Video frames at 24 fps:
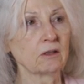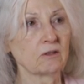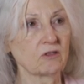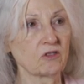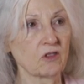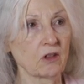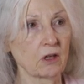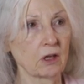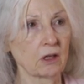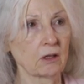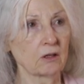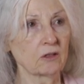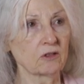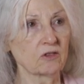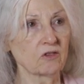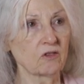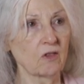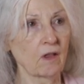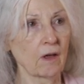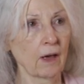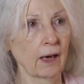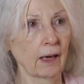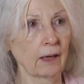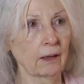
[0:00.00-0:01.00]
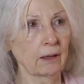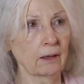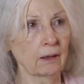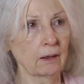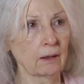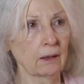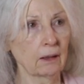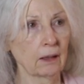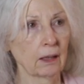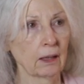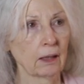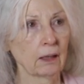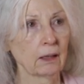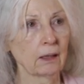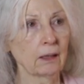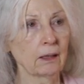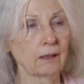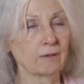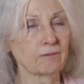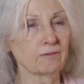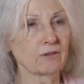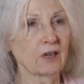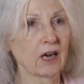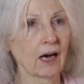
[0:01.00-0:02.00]
is this, that
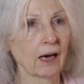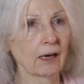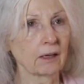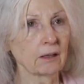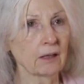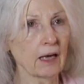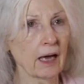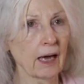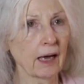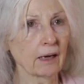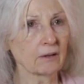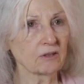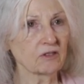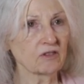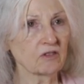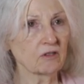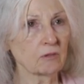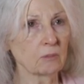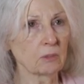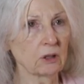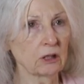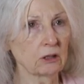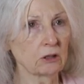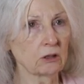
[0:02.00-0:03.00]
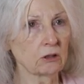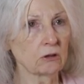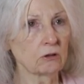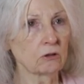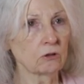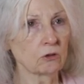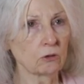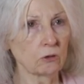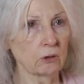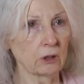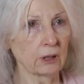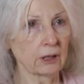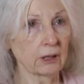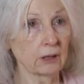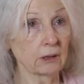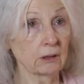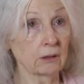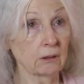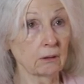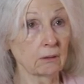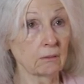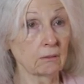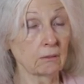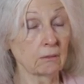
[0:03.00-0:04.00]
if God asks me to do
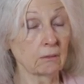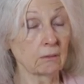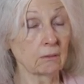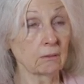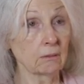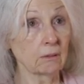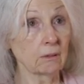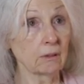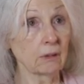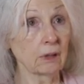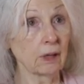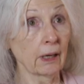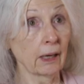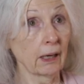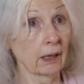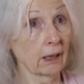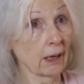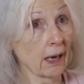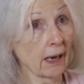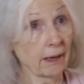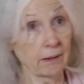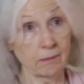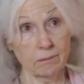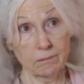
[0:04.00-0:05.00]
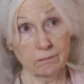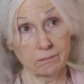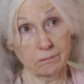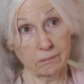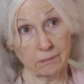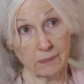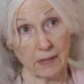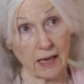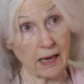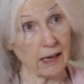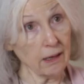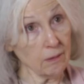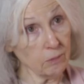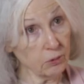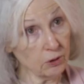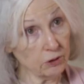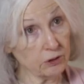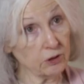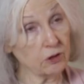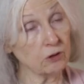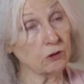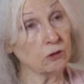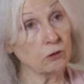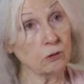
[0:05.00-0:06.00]
it and I'm
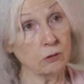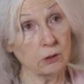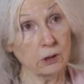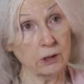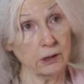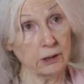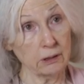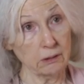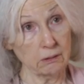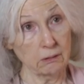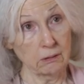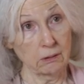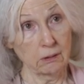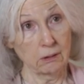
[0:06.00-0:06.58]
able to do it,